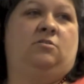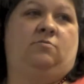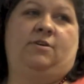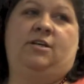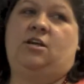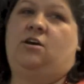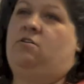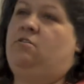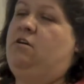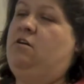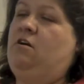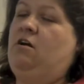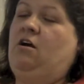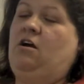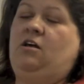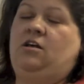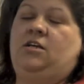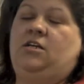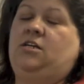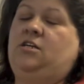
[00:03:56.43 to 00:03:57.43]
We know they're
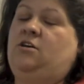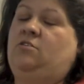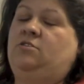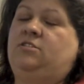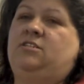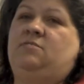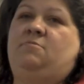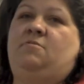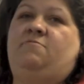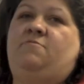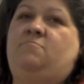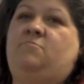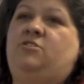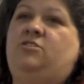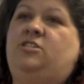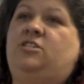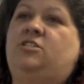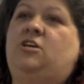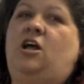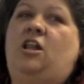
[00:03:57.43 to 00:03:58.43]
all, some of them are
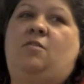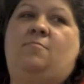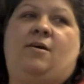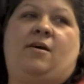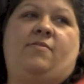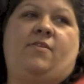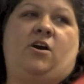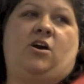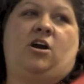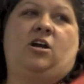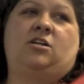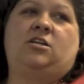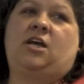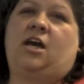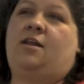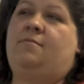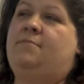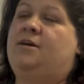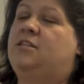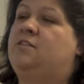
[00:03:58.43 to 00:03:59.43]
just all about the art.
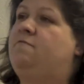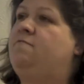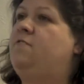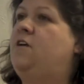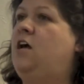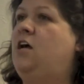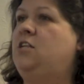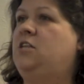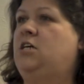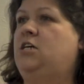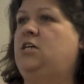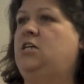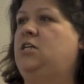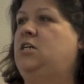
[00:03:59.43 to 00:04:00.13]
Got to make the frog look